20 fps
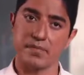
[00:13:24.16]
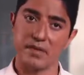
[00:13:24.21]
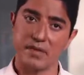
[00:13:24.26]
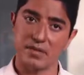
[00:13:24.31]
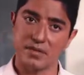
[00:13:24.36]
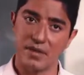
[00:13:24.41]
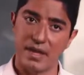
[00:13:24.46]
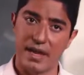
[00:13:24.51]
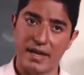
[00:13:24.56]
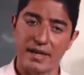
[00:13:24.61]

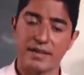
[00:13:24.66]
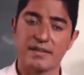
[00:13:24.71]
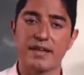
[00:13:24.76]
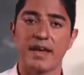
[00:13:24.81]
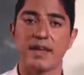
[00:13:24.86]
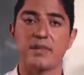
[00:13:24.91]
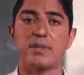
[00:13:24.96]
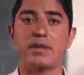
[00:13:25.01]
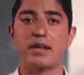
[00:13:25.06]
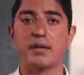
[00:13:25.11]
take a
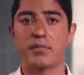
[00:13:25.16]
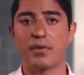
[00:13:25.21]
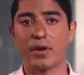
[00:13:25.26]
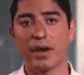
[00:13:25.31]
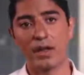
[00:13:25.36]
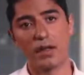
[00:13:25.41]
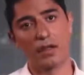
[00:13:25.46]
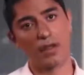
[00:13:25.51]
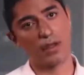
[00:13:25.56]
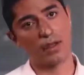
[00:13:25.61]
10-minute
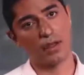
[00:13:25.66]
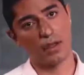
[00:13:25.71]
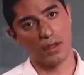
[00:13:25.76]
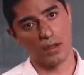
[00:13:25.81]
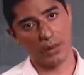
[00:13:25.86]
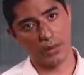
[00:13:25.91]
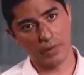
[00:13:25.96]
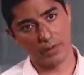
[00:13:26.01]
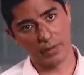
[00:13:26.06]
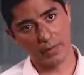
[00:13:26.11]
break,
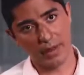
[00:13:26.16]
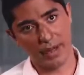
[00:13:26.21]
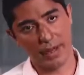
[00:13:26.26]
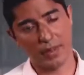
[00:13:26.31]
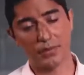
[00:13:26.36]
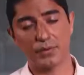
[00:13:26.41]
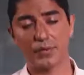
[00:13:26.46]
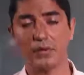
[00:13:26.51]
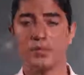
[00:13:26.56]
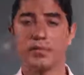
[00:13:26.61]
go to the
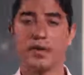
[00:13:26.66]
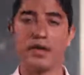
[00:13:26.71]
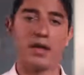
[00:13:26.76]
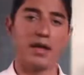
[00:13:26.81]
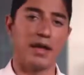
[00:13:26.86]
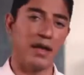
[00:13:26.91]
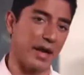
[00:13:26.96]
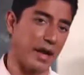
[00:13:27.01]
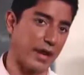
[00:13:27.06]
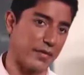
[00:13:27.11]
bathroom,
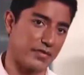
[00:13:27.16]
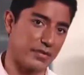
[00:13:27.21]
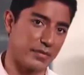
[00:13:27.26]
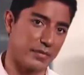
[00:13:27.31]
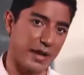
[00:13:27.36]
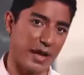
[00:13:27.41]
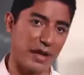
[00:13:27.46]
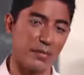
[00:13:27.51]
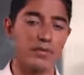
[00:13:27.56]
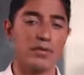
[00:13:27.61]
have some
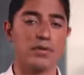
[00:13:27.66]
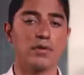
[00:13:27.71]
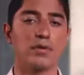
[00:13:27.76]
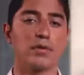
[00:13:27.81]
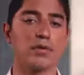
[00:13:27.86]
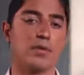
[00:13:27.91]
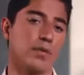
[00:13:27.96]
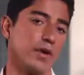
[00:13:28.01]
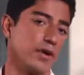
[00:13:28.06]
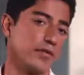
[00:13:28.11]
apple,
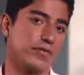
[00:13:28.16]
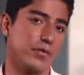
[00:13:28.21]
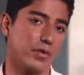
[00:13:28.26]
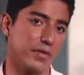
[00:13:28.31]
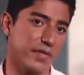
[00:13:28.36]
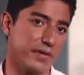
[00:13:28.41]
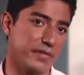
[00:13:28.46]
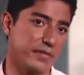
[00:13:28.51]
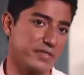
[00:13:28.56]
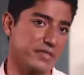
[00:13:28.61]

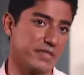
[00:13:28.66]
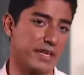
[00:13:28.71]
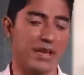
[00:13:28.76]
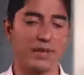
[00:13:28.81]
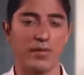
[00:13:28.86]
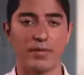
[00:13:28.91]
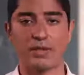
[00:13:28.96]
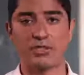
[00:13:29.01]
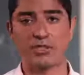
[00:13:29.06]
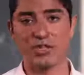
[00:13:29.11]
1/4 of a
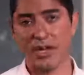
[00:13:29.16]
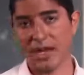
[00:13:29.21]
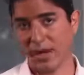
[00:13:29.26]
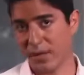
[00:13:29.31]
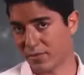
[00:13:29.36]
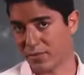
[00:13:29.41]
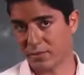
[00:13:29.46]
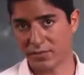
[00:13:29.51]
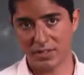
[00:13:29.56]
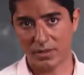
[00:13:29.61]
sandwich,
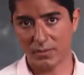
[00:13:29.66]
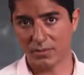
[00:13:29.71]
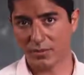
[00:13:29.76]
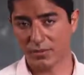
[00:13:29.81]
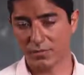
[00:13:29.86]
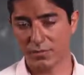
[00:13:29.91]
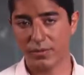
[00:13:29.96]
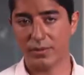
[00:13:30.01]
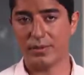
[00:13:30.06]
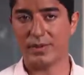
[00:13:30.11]
have some sips of
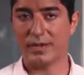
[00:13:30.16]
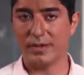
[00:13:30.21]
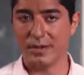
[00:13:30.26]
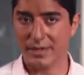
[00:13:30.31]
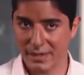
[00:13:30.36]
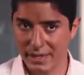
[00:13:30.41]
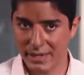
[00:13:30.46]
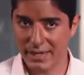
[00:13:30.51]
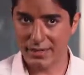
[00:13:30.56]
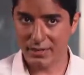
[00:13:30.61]
fluid,
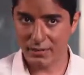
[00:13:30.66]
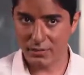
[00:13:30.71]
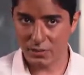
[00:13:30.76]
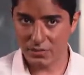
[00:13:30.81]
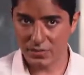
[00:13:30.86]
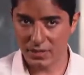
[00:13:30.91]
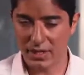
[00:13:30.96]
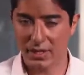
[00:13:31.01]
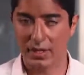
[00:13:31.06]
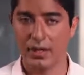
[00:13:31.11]
you get the
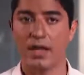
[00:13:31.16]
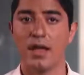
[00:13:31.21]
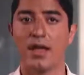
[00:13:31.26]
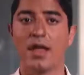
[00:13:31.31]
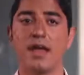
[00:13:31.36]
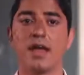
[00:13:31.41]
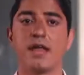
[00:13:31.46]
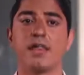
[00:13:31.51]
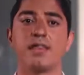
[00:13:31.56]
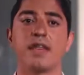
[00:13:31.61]
routine,
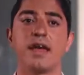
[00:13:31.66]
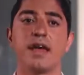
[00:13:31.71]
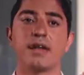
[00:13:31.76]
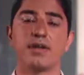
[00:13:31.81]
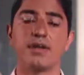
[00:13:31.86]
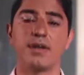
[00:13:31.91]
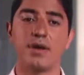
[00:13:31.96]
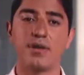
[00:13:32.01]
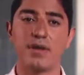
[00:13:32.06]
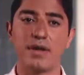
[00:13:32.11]
then
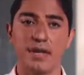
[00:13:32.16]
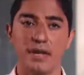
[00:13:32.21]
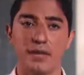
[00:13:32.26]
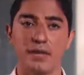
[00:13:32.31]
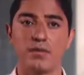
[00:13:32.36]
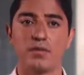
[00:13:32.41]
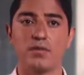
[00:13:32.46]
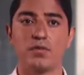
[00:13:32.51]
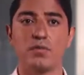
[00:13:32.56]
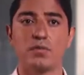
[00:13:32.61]
go
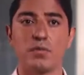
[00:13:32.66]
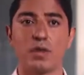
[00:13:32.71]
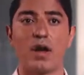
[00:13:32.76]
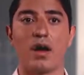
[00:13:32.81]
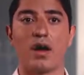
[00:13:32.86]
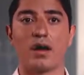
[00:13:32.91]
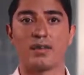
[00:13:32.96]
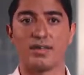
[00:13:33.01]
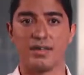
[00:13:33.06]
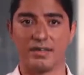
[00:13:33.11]
into
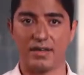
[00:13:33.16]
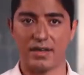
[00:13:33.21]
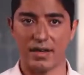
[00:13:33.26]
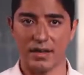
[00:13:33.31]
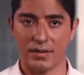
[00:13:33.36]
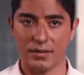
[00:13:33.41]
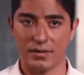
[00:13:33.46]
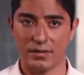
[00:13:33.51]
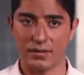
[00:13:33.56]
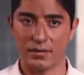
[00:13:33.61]
block
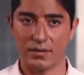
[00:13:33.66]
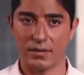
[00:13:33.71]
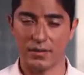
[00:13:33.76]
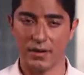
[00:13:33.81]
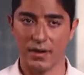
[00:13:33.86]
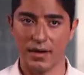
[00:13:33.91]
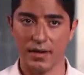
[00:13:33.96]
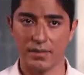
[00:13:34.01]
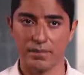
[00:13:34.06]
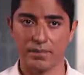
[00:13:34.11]
6,
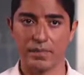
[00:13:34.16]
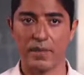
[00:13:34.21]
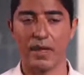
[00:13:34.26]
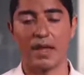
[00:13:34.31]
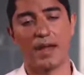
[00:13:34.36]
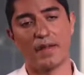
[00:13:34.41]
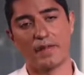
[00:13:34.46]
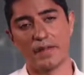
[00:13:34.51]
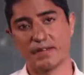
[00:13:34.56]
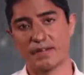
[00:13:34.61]
okay?
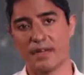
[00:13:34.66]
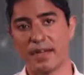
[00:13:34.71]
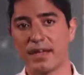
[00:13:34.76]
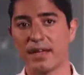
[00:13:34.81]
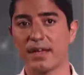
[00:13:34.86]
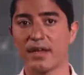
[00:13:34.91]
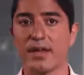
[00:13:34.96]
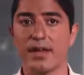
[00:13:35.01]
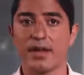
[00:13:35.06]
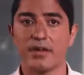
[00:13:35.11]
And then take
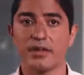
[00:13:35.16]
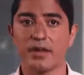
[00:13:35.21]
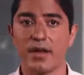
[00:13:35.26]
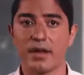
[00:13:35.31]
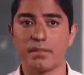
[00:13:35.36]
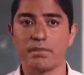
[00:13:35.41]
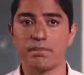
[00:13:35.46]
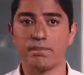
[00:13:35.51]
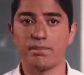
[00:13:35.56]
it and you're done.